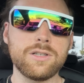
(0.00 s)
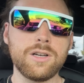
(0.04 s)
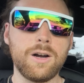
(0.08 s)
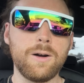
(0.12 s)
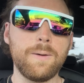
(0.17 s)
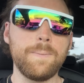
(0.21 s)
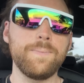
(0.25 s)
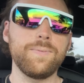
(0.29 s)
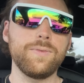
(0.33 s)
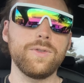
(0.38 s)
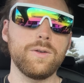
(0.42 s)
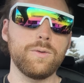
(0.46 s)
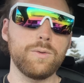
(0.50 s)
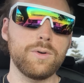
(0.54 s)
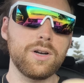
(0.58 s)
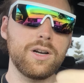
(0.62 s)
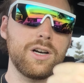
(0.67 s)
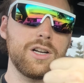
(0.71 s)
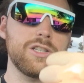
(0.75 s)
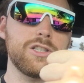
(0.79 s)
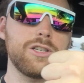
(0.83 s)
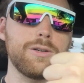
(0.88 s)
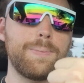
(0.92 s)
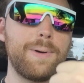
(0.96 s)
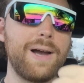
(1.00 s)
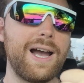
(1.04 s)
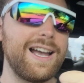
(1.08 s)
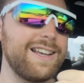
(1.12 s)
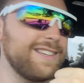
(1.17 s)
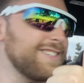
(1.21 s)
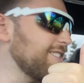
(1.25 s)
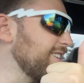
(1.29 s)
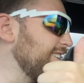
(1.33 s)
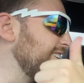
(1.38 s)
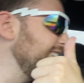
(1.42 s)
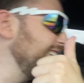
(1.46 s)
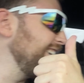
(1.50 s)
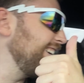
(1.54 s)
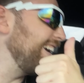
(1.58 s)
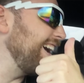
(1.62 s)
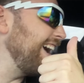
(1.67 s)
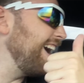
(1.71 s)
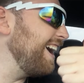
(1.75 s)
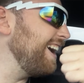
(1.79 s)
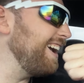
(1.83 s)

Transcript: So we're gonna surpass 30K.